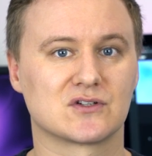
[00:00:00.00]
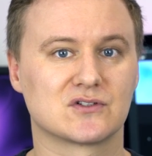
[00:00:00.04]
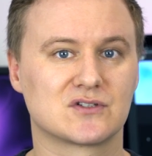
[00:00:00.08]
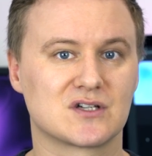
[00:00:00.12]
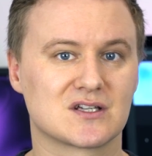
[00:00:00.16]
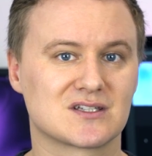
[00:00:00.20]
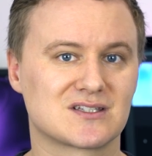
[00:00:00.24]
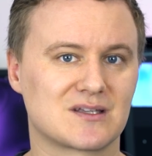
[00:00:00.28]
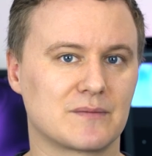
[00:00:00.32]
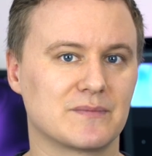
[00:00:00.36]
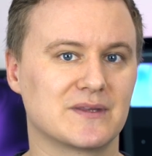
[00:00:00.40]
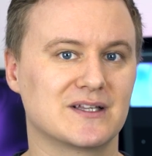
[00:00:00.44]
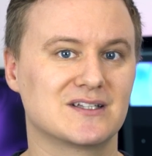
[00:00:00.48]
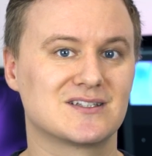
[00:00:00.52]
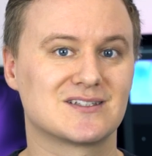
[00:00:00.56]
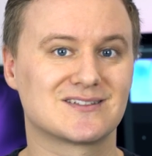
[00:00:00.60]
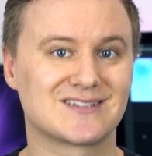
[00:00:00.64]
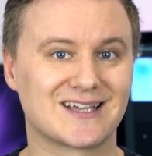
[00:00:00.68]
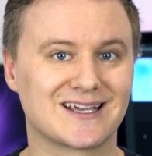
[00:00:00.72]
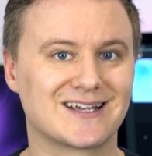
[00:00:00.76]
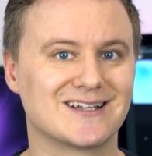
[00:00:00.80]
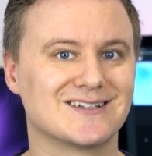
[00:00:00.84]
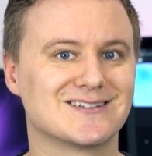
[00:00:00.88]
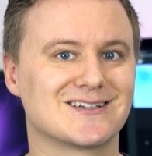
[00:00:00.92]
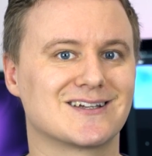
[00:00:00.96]
So just something to
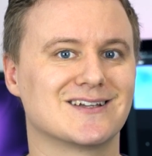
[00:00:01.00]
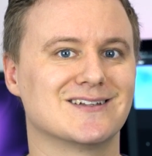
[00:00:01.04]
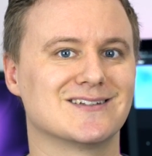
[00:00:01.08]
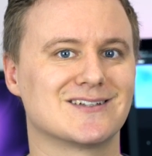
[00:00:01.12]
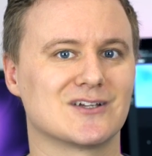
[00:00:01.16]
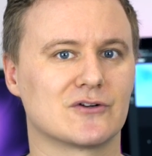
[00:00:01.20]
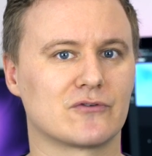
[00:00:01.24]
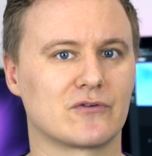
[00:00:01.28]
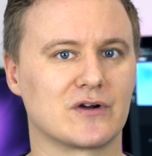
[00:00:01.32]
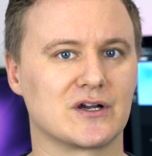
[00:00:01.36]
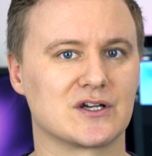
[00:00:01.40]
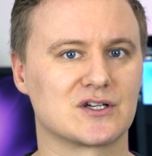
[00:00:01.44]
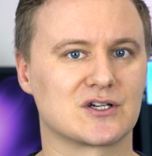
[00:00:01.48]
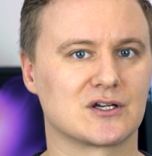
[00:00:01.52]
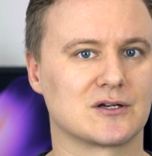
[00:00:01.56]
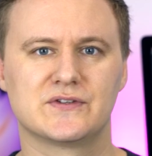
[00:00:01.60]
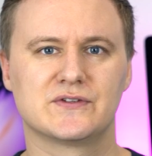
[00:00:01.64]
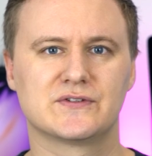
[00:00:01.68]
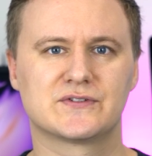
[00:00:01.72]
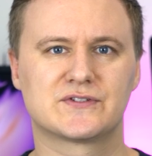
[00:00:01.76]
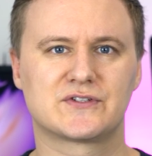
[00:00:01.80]
take into consideration.